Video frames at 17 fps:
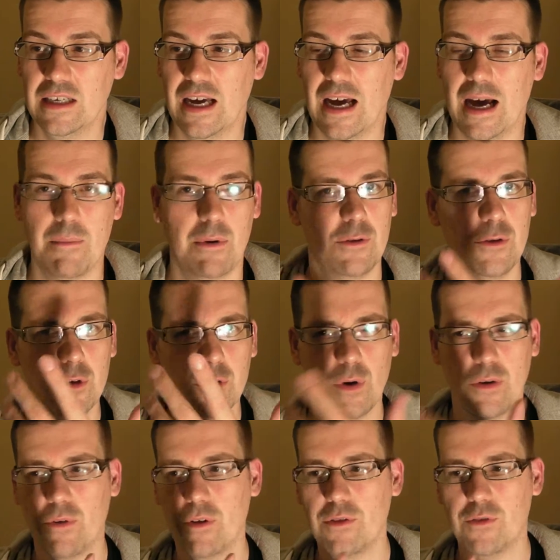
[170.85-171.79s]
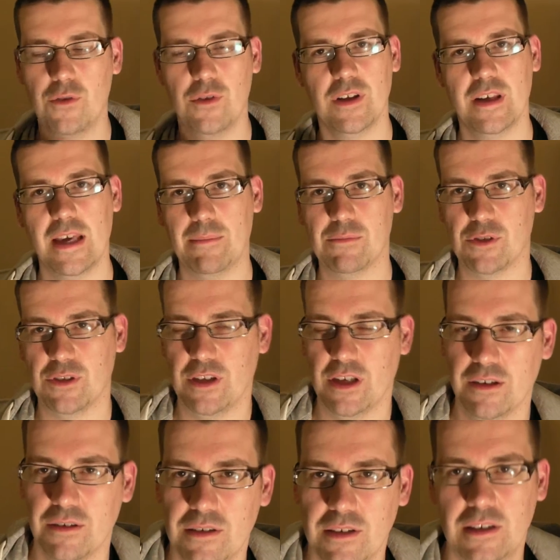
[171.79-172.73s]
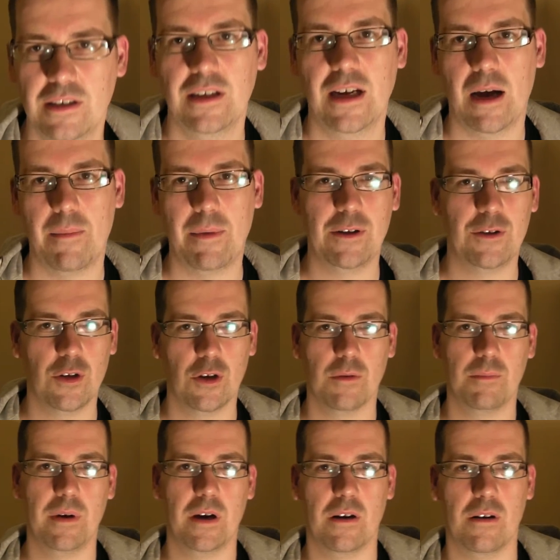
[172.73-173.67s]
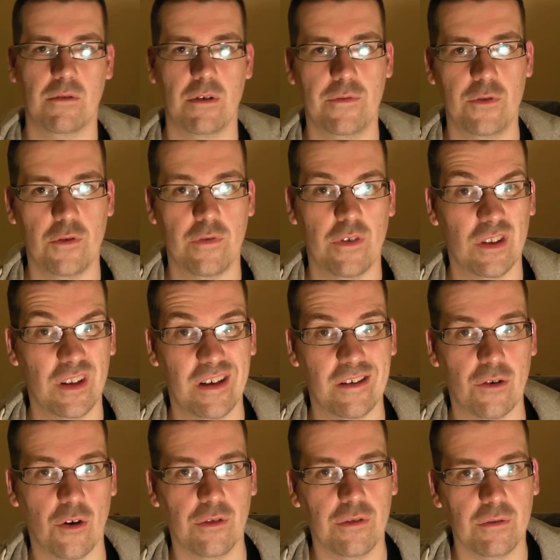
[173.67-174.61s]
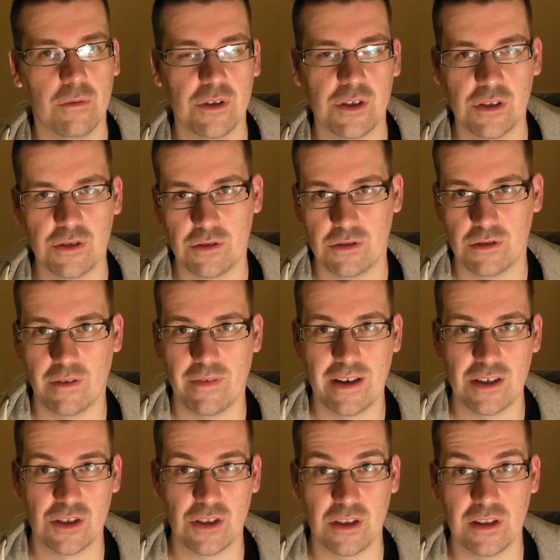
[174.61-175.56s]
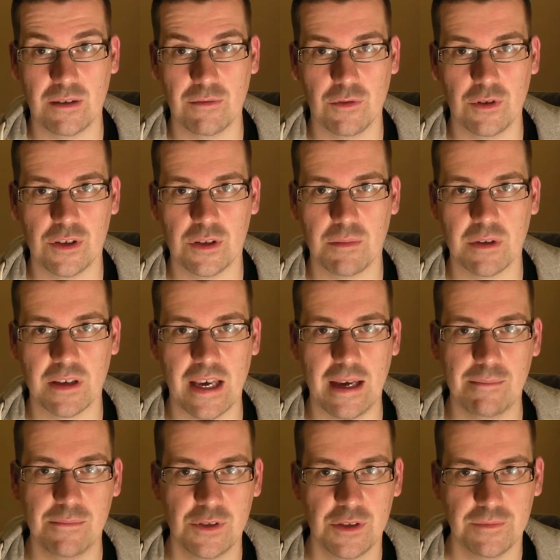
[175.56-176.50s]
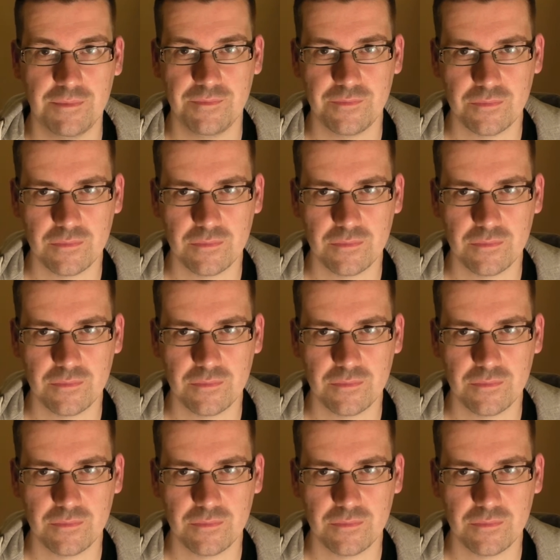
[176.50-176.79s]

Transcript: But I'll do a quick run through the games on here. I might do a bit of a review of it later on once I've actually downloaded some of the games.